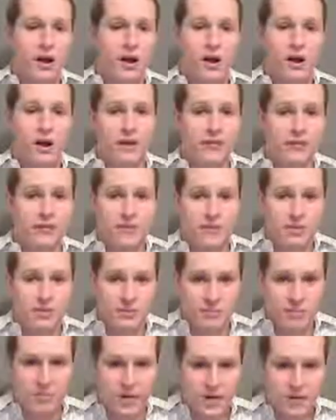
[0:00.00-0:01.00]
and
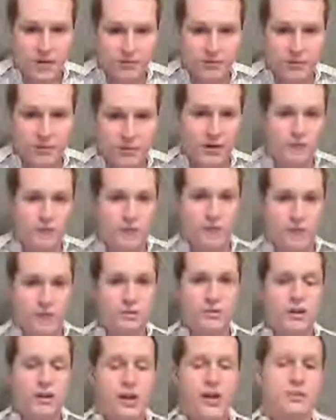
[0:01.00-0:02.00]
vision paid for, and if you
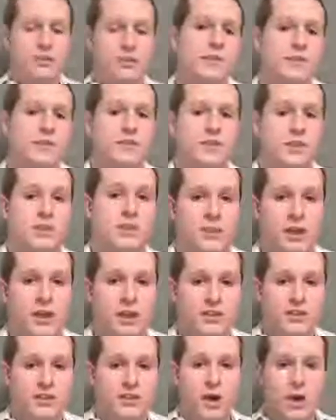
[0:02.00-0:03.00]
do, you got to pay for some of
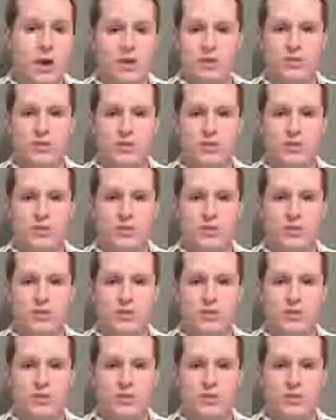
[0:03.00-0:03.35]
that as well.